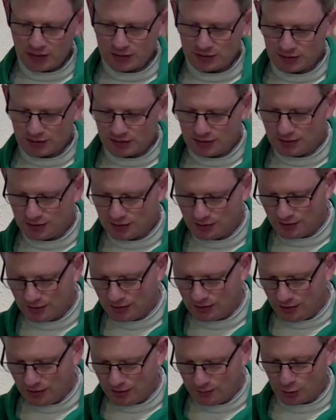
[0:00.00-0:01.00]
The
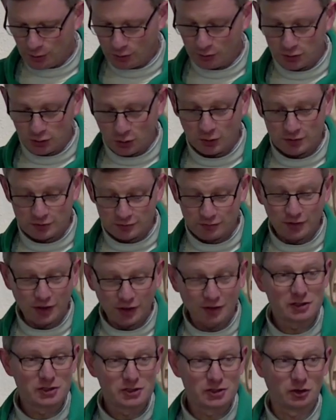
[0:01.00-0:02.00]
book of Jonah is
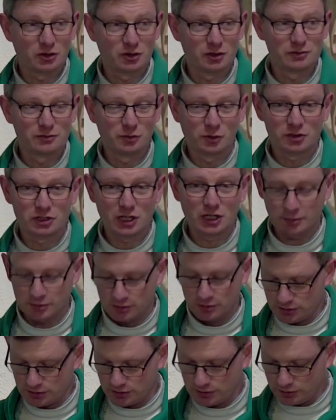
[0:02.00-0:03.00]
very short, it's four chapters,